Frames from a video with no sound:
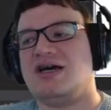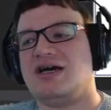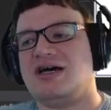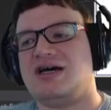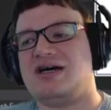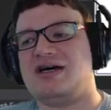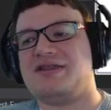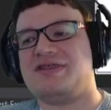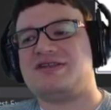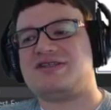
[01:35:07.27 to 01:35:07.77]

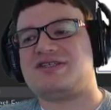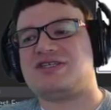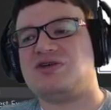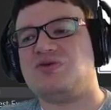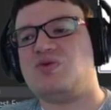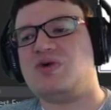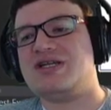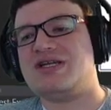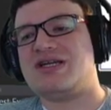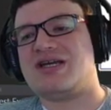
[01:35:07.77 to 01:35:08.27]
It's
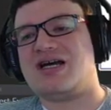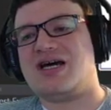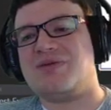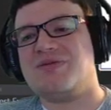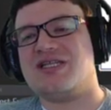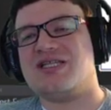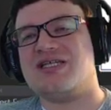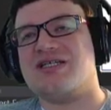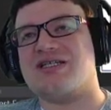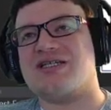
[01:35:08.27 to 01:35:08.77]
one of
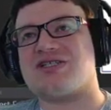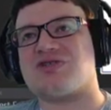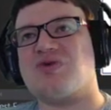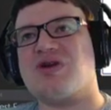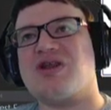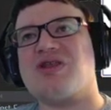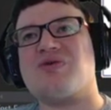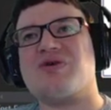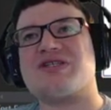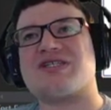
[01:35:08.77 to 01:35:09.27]

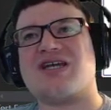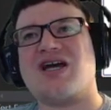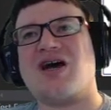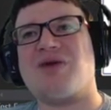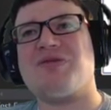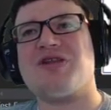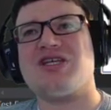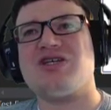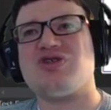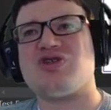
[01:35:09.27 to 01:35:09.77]
the ones
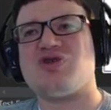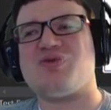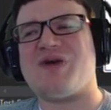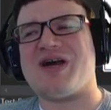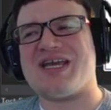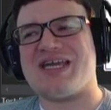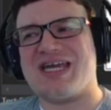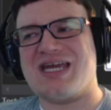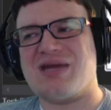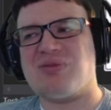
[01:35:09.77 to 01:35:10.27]
commonly used
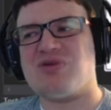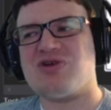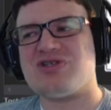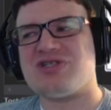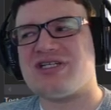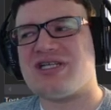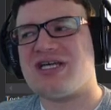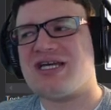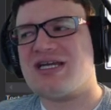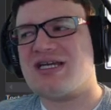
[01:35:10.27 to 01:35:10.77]
by gamers
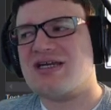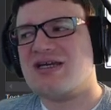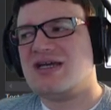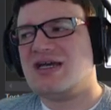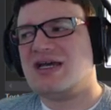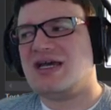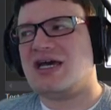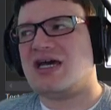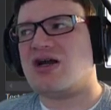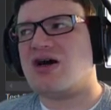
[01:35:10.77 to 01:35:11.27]
today,
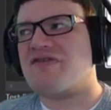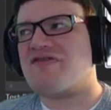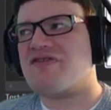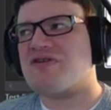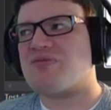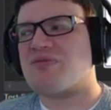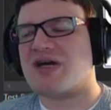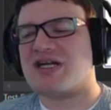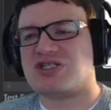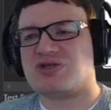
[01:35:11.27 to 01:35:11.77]
and
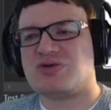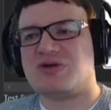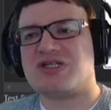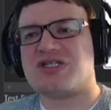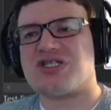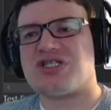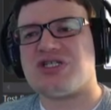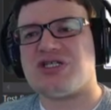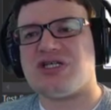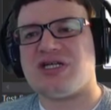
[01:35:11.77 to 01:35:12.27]
often by
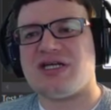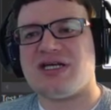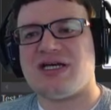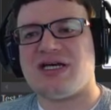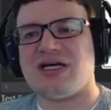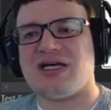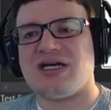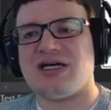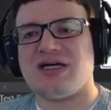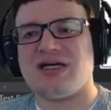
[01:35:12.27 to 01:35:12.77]
Twitch
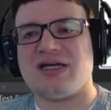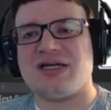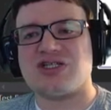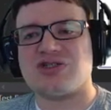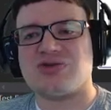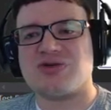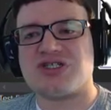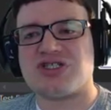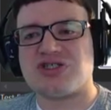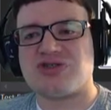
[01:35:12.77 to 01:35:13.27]
and
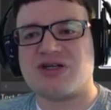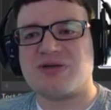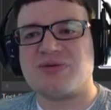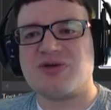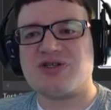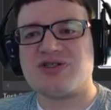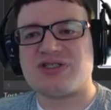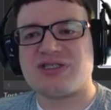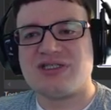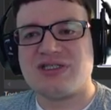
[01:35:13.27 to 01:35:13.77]
Twitch
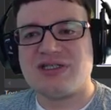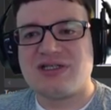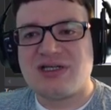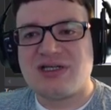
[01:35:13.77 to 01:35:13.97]
streamers.